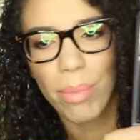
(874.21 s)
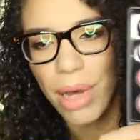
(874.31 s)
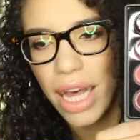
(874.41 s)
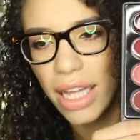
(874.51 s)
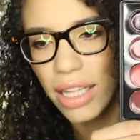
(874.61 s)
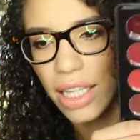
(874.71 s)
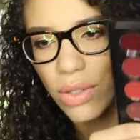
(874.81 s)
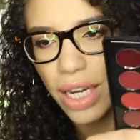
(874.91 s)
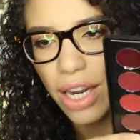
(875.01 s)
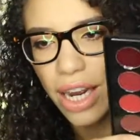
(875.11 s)
But
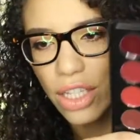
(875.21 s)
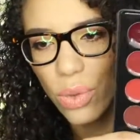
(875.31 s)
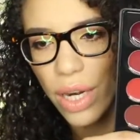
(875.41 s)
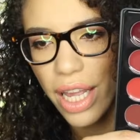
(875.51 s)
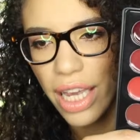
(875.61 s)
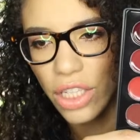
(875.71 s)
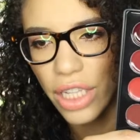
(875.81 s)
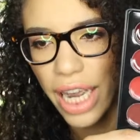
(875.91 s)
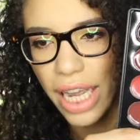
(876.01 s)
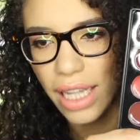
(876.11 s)
this right here has 28
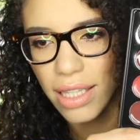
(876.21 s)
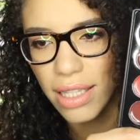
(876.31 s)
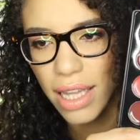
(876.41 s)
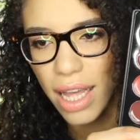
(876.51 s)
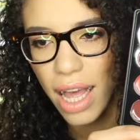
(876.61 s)
shades.